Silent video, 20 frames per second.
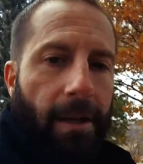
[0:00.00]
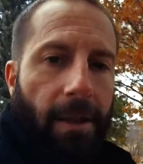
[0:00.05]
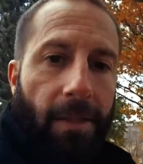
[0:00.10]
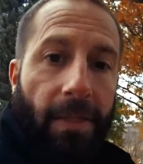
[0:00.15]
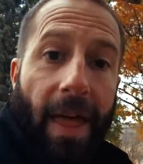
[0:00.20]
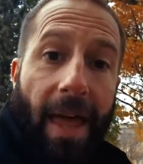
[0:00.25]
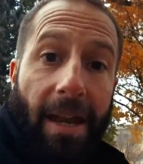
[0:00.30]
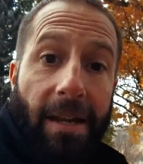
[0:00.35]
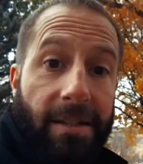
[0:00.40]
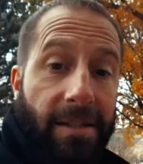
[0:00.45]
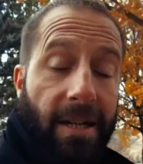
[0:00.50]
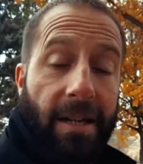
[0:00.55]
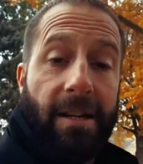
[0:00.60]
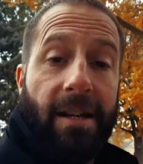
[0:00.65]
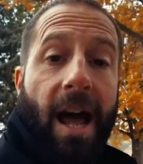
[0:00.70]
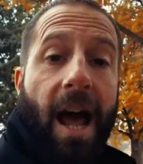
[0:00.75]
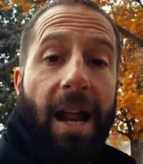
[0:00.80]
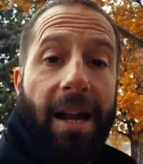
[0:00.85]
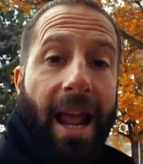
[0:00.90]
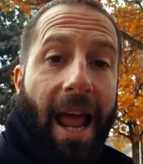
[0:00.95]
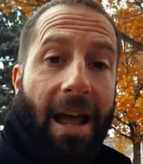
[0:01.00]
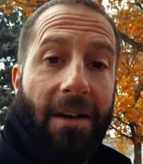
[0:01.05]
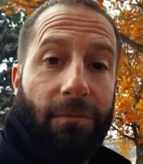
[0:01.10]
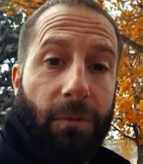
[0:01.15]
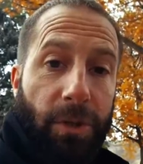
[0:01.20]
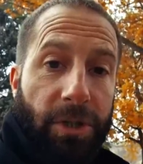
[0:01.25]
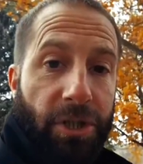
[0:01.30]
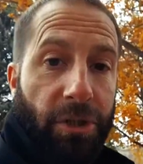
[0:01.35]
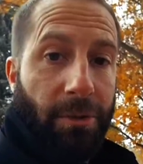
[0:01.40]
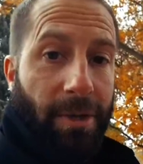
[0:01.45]
than to not have
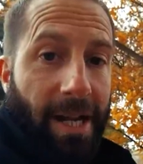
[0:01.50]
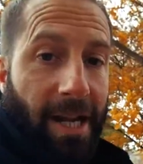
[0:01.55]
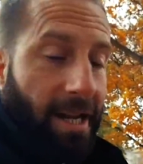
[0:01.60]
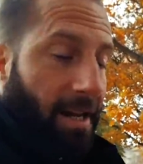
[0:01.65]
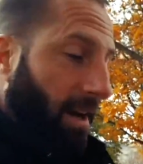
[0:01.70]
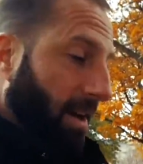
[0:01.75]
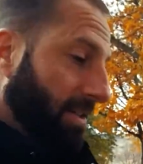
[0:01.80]
what you need.